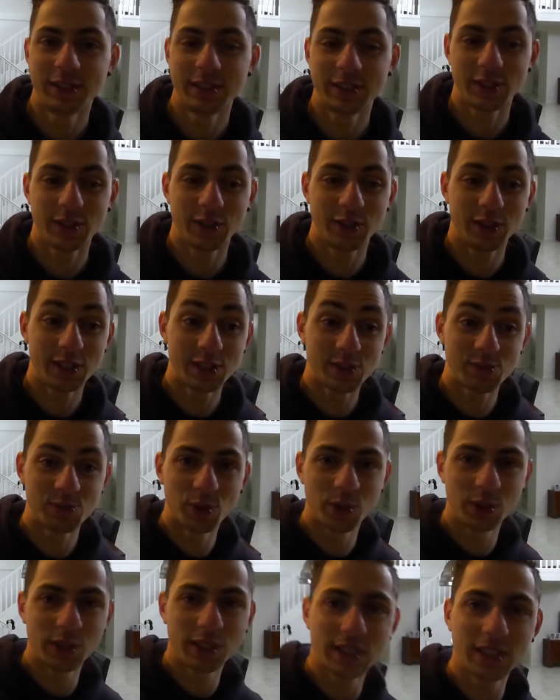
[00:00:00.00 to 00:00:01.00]
So this
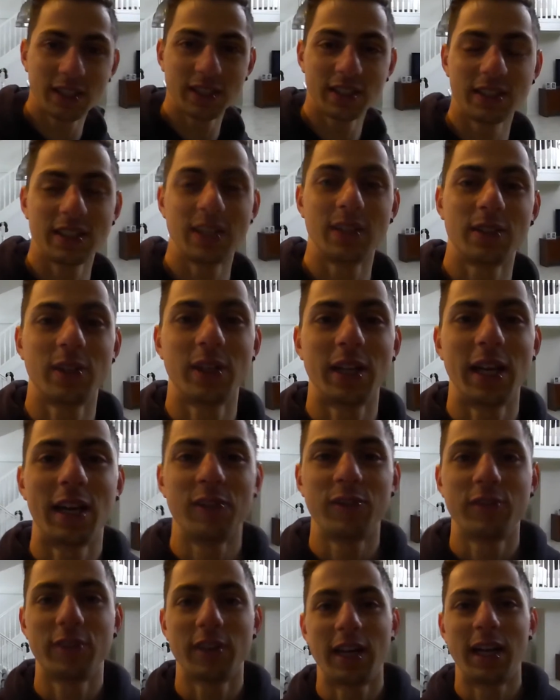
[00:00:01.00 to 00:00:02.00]
morning I'm gonna
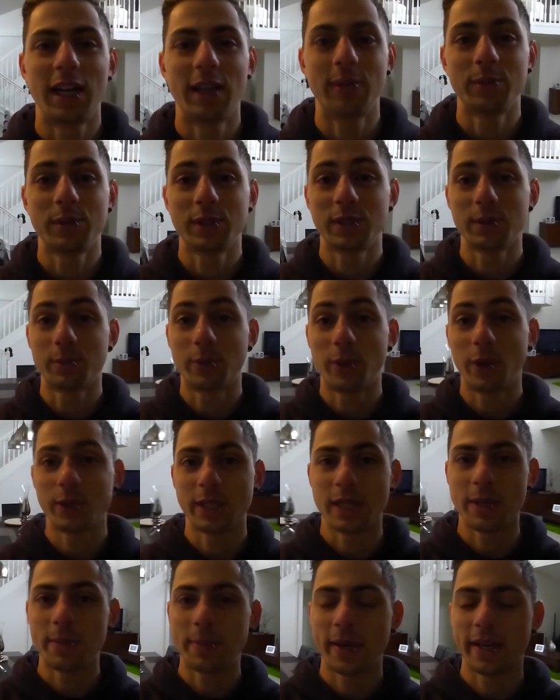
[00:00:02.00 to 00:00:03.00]
have some
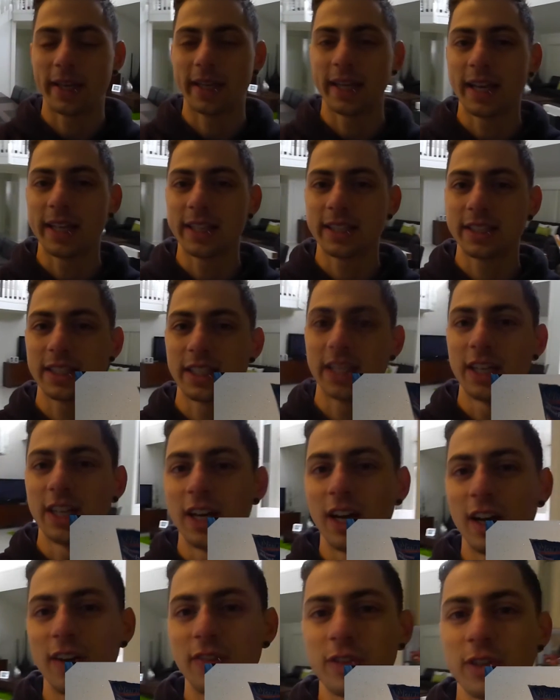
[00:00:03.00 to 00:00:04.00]
protein pancakes.
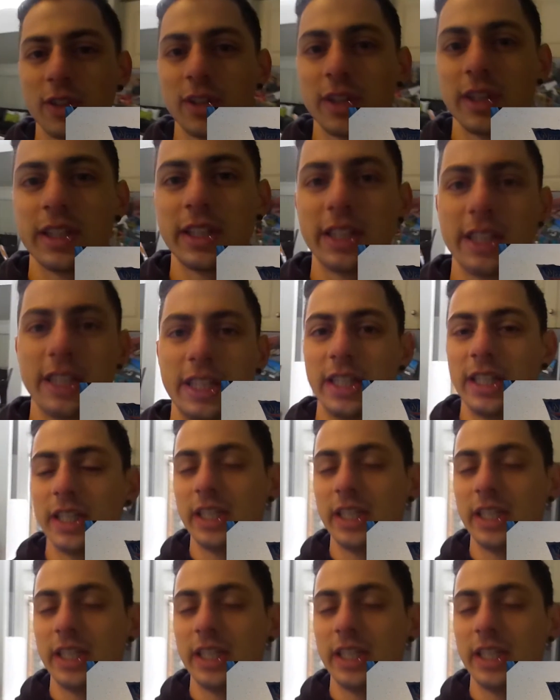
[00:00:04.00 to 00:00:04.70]
I've got the